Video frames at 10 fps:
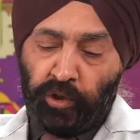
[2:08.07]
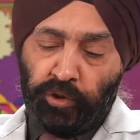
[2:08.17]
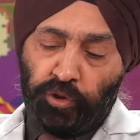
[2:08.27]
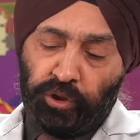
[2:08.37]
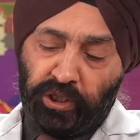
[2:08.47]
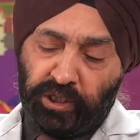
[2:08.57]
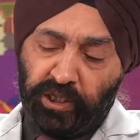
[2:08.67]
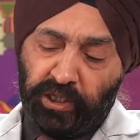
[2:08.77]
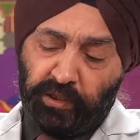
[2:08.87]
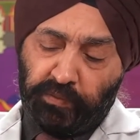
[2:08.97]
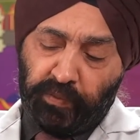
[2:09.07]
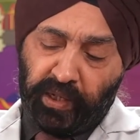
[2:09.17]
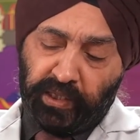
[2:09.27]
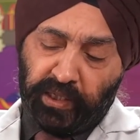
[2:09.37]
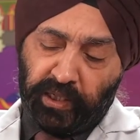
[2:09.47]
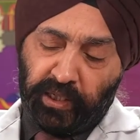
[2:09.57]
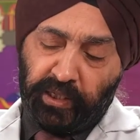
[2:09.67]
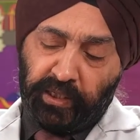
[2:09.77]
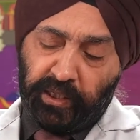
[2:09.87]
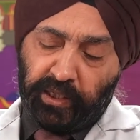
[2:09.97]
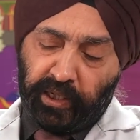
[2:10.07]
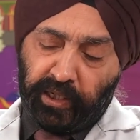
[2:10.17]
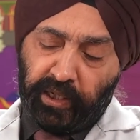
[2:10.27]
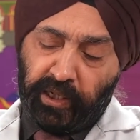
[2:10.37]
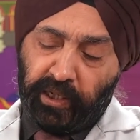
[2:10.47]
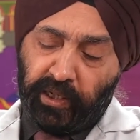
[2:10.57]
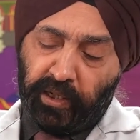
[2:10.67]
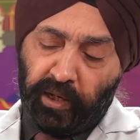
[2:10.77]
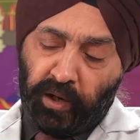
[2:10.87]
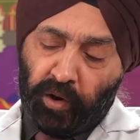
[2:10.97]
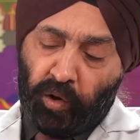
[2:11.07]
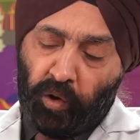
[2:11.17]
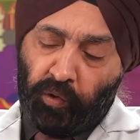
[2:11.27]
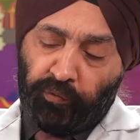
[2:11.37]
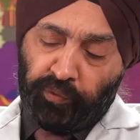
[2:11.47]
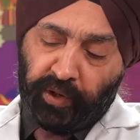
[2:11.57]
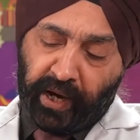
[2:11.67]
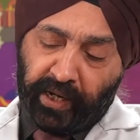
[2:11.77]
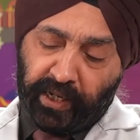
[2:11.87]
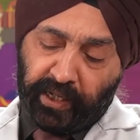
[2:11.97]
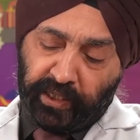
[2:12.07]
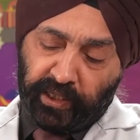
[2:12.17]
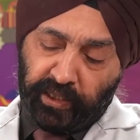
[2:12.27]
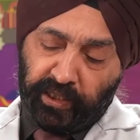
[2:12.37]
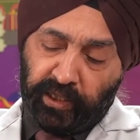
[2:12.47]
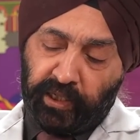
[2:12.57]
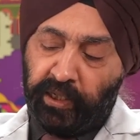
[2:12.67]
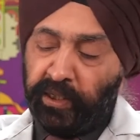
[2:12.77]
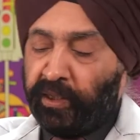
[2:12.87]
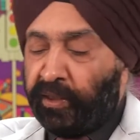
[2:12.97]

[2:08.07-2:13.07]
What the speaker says: So this is basically the technique of cataract surgery,